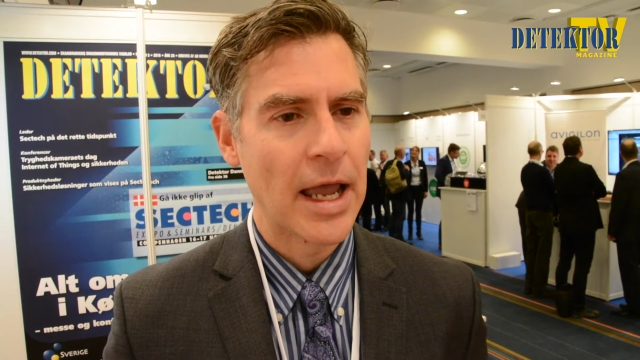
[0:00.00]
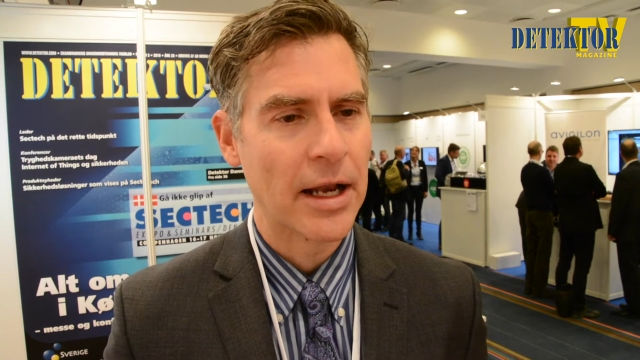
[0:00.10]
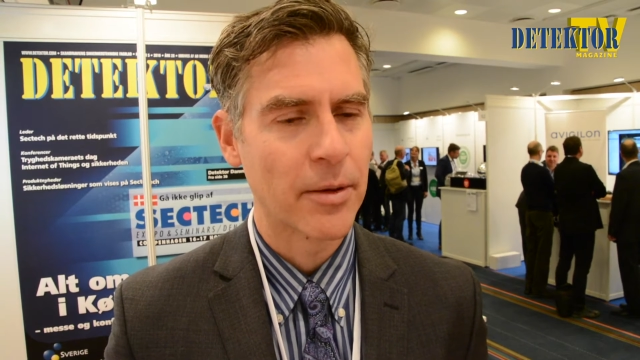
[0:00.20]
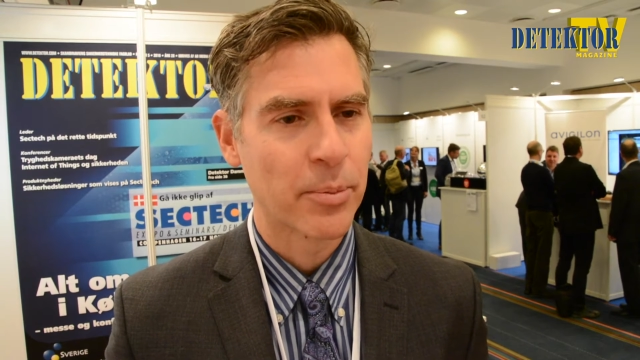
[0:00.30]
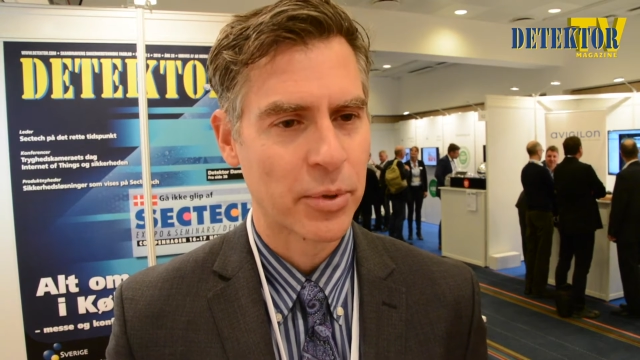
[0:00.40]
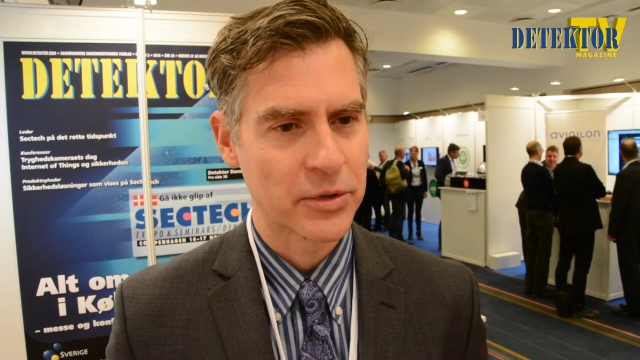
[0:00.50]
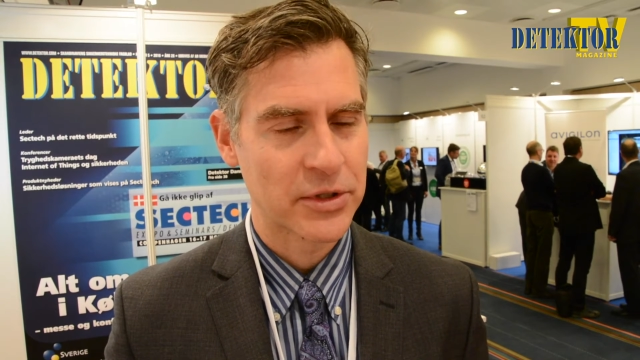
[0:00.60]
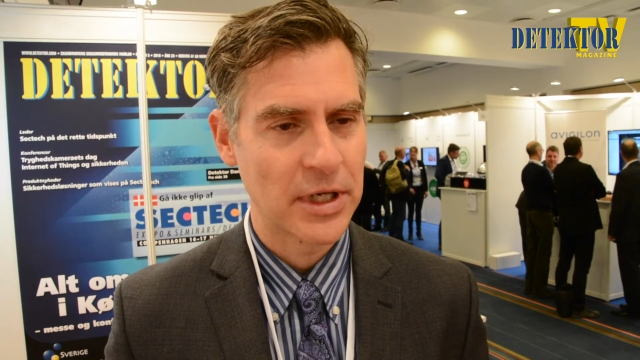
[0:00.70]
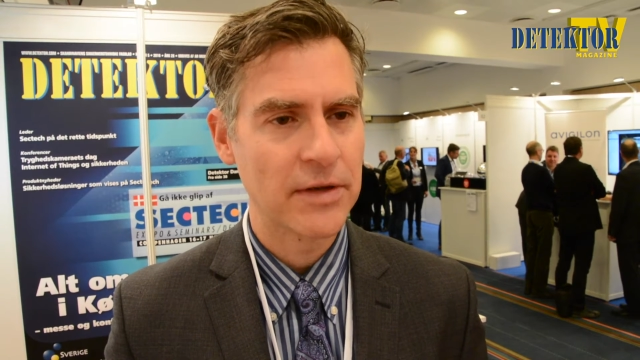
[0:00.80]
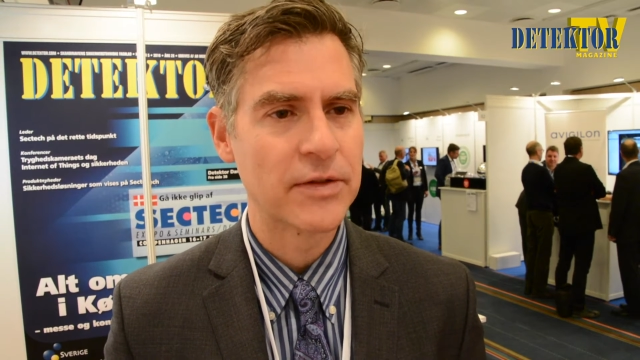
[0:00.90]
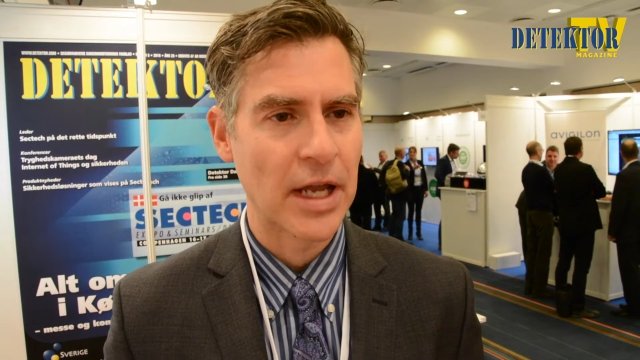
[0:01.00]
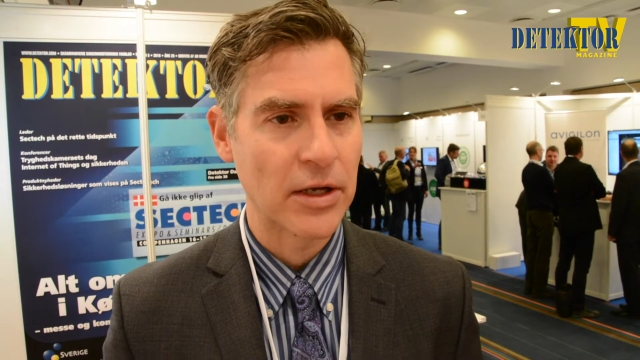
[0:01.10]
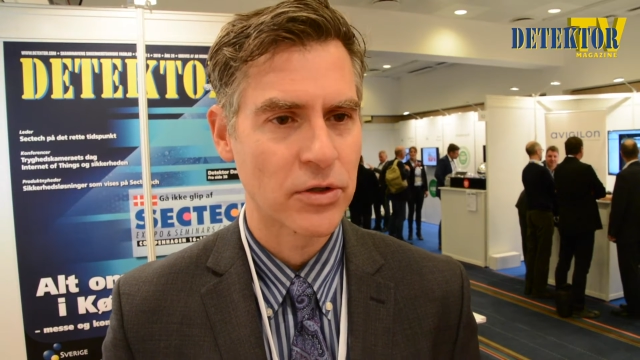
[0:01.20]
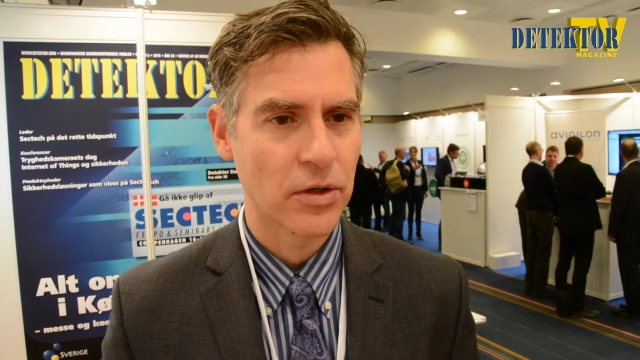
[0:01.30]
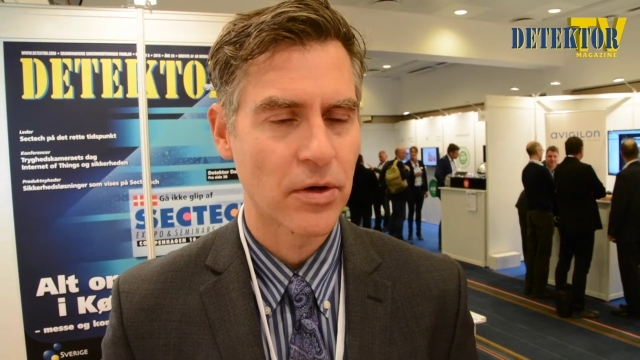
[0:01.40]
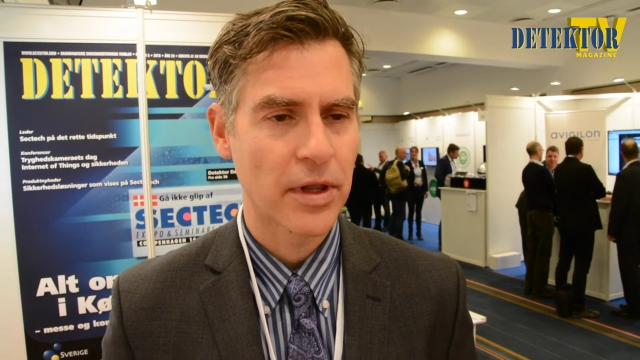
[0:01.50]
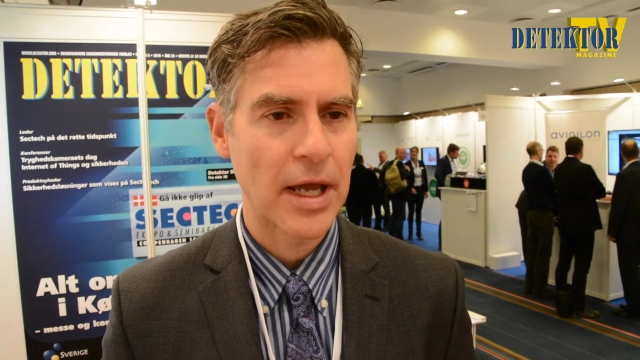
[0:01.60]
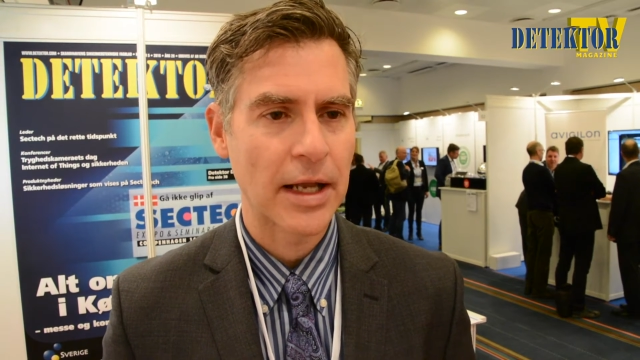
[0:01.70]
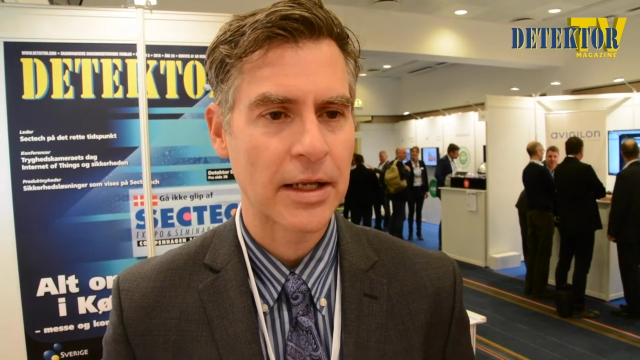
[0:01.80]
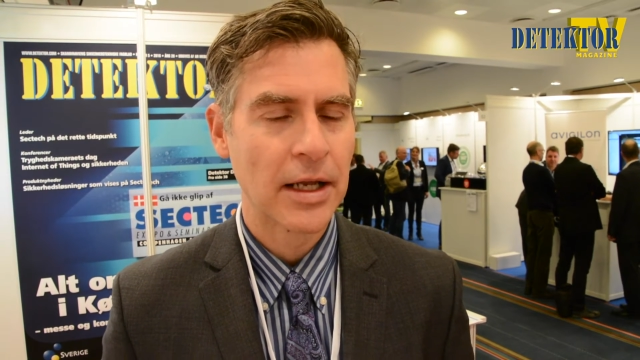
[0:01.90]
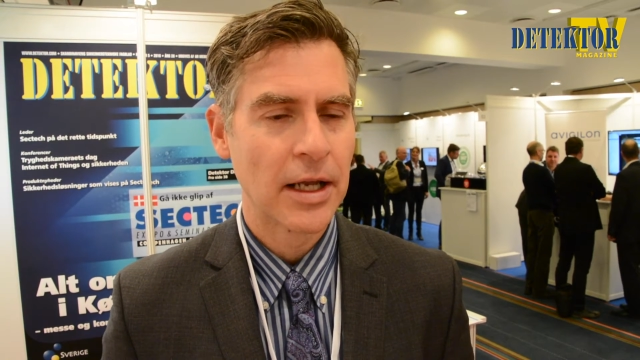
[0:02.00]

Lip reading: and a perceived danger that,